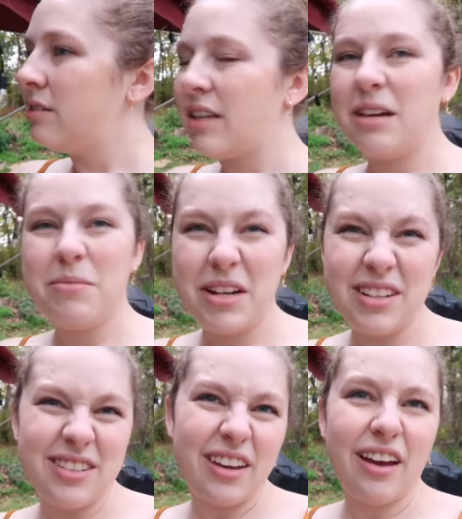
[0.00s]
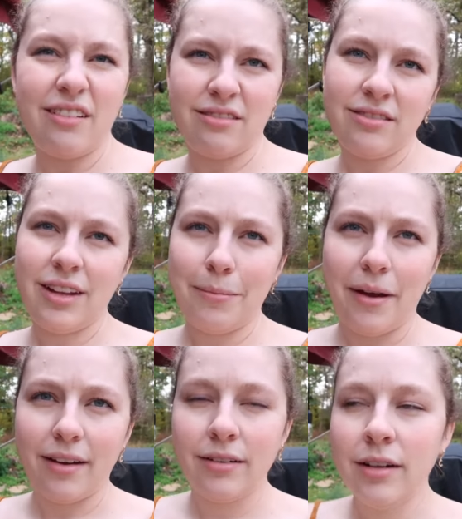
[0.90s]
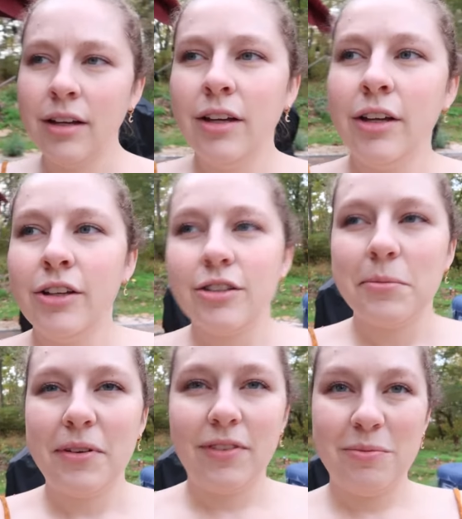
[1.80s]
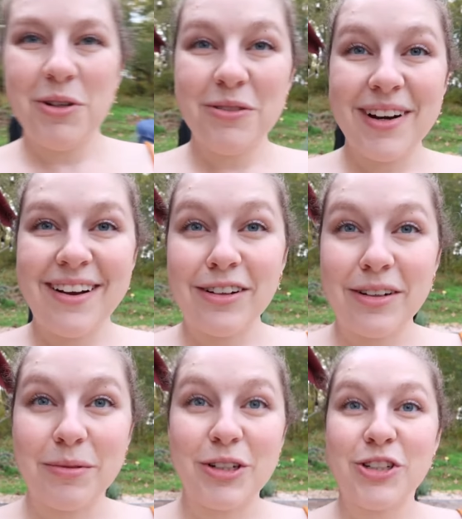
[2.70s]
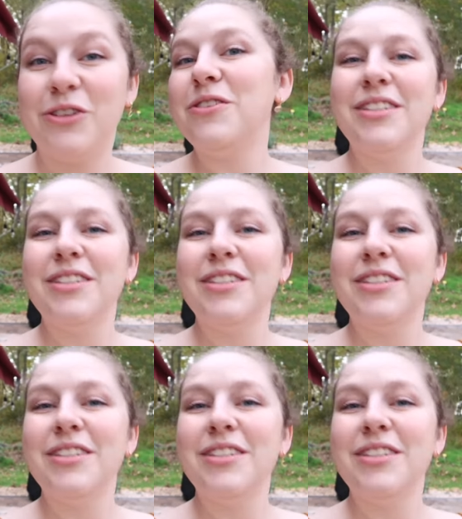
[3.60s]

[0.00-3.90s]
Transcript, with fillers: 10 minutes, yeah, not bad. So let me flip you around. I'm gonna show you the